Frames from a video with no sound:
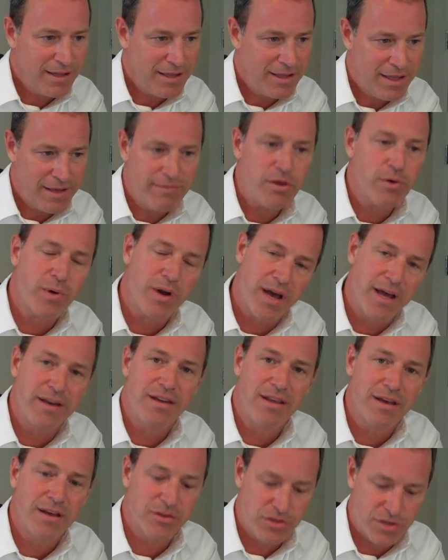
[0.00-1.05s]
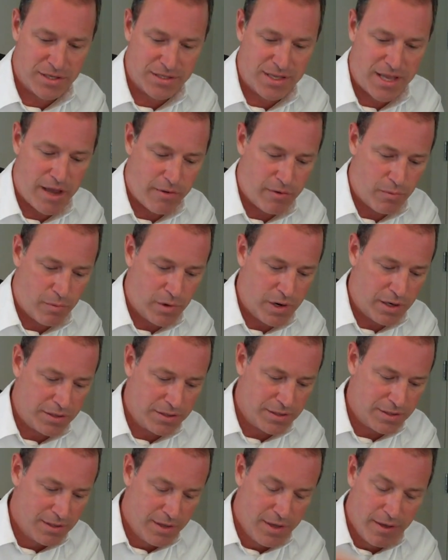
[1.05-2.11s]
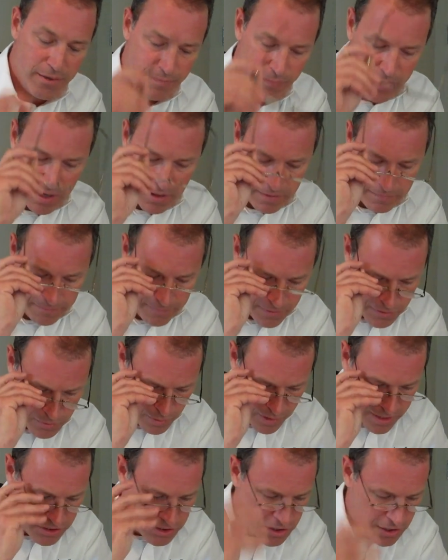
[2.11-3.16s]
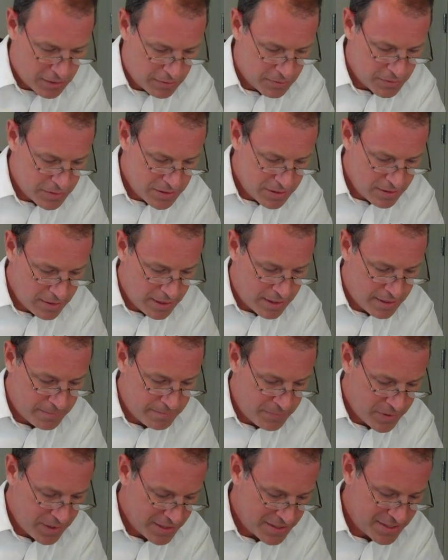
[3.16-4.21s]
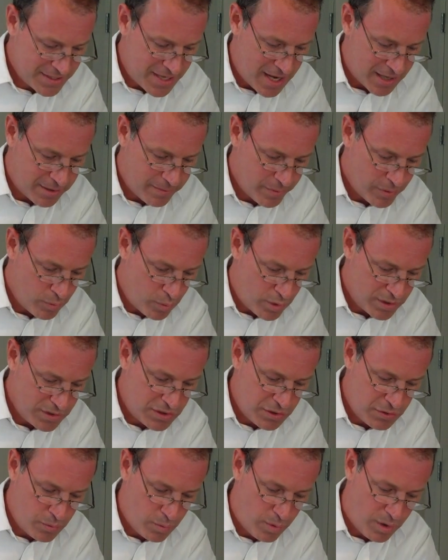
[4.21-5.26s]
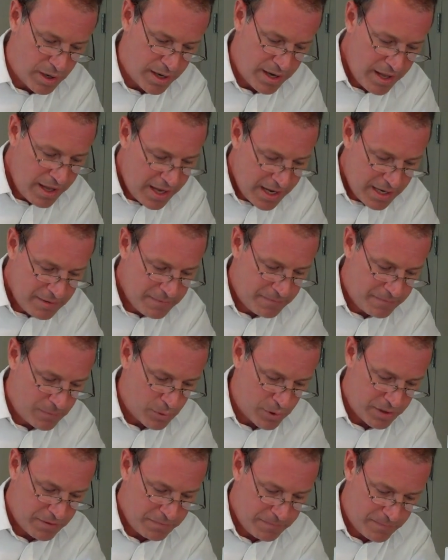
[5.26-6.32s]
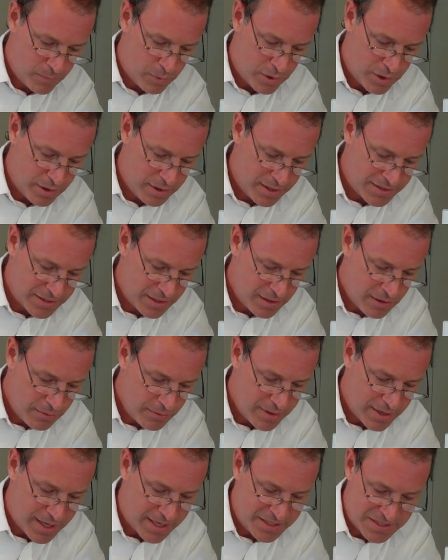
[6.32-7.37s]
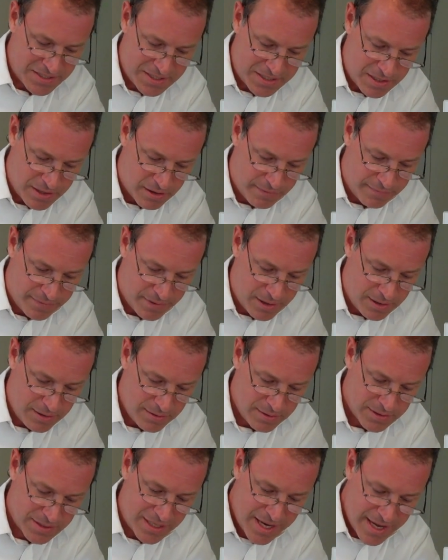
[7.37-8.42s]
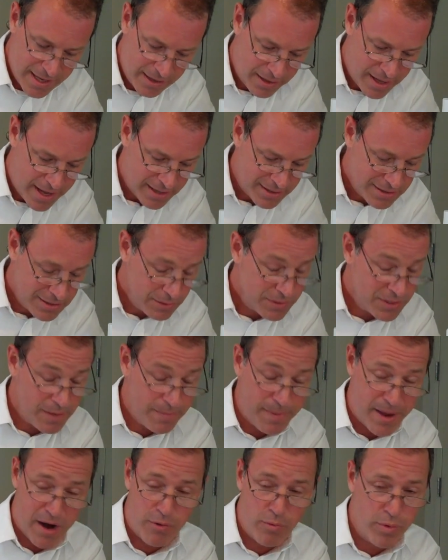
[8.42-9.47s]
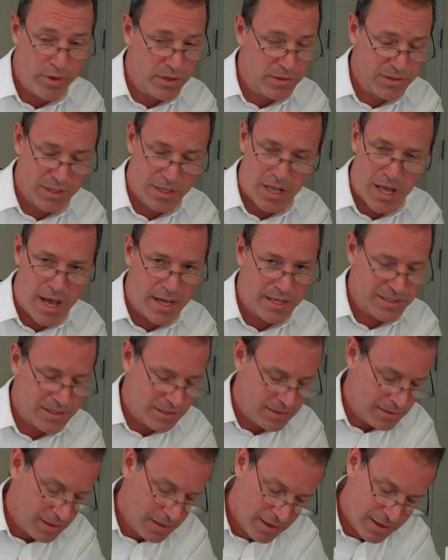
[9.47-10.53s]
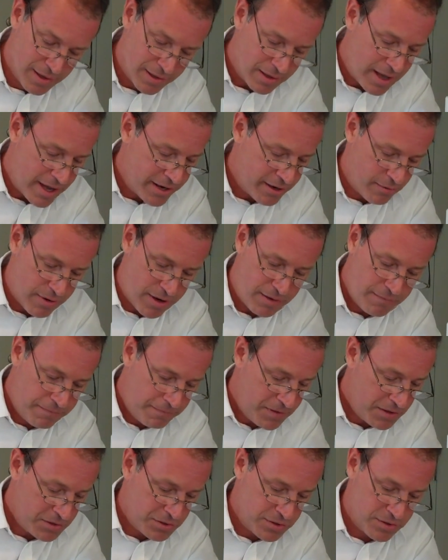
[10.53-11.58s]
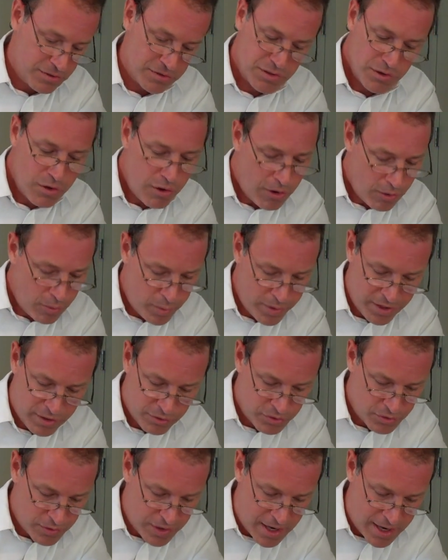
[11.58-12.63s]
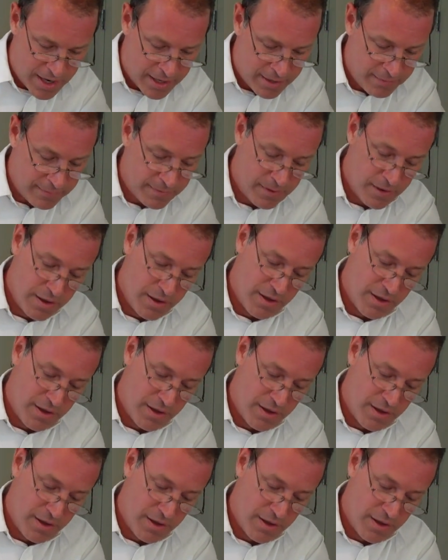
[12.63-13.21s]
give you an idea just how it works. Okay, the first one I chose is stock number 121844. It's an 09 CRV. It's an LX, so it's got power windows and locks and a lot of great features, all-wheel drive,